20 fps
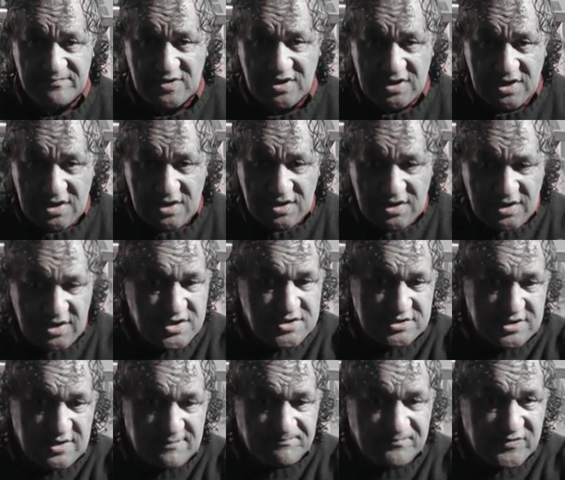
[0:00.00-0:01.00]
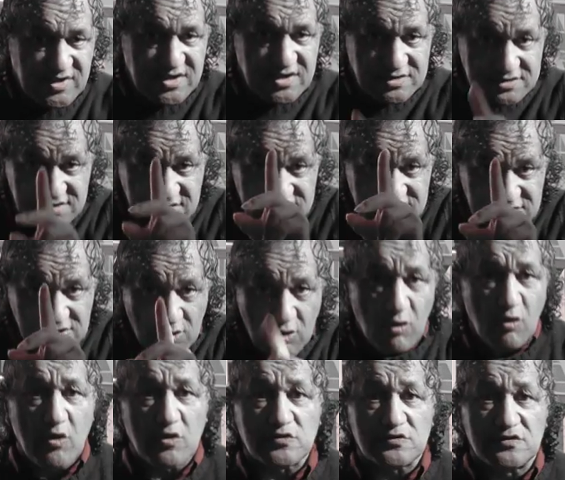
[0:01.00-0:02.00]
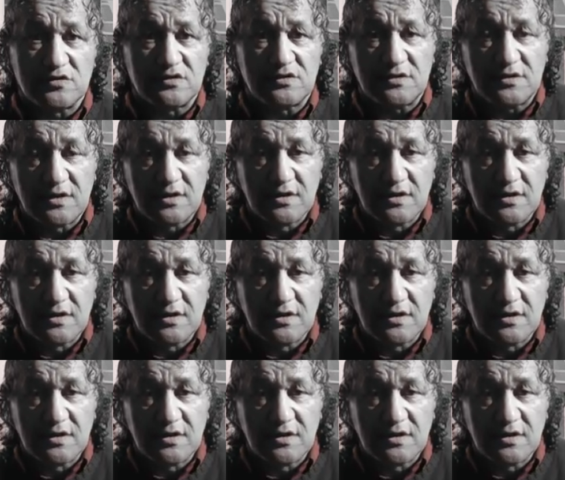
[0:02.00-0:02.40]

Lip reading: Okay, he's it. He's got the Horton